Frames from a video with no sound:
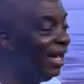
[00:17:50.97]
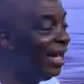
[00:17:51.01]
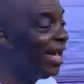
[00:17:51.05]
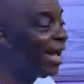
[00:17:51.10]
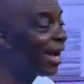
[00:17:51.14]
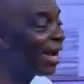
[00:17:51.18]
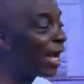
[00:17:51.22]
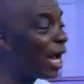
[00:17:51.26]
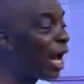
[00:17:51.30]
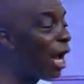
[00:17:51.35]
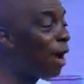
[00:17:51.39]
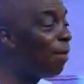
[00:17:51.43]

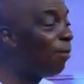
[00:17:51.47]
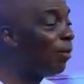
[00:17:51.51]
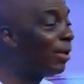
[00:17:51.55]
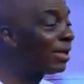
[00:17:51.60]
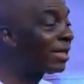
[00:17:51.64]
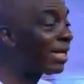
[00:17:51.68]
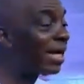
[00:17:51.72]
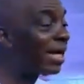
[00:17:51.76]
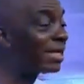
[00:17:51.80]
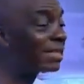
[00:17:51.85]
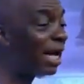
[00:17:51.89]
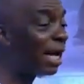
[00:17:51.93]
He came
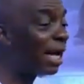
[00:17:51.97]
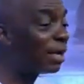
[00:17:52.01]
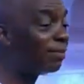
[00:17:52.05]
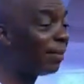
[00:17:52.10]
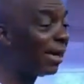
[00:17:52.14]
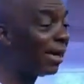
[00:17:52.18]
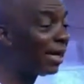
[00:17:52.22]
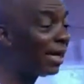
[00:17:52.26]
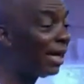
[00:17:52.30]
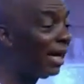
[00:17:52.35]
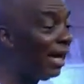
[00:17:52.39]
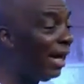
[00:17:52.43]
with
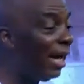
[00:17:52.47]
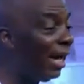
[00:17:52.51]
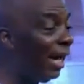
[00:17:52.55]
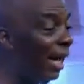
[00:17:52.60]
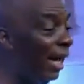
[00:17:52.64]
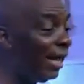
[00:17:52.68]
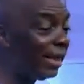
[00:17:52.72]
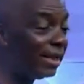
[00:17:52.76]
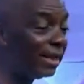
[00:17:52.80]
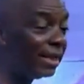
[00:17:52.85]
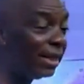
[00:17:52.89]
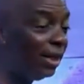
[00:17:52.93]
excitement.
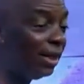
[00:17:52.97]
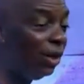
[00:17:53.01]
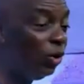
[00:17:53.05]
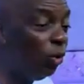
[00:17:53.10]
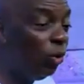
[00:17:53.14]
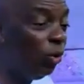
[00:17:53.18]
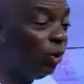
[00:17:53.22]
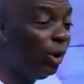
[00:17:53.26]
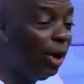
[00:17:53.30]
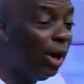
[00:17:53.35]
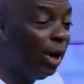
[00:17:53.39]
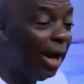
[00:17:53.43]
Hey,
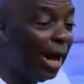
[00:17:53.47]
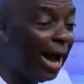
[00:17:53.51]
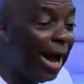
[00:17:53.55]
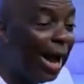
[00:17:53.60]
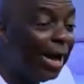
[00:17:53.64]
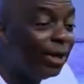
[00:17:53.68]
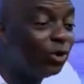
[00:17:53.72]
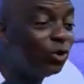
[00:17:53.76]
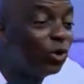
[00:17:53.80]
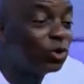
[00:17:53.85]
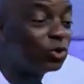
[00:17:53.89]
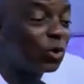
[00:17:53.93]

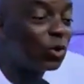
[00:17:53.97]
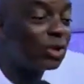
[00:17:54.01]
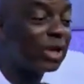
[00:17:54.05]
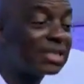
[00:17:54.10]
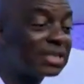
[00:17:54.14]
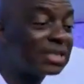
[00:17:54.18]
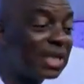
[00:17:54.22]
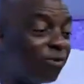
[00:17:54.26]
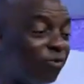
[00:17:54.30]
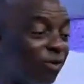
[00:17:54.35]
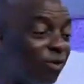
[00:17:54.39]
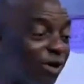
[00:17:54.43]
I just
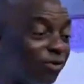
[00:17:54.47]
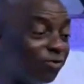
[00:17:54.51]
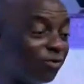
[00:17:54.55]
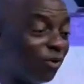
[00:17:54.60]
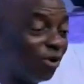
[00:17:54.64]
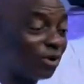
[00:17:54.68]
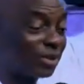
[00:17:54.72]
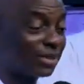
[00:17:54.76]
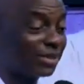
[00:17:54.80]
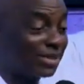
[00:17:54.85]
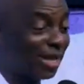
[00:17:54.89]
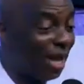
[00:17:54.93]
understand for the
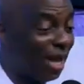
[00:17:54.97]
first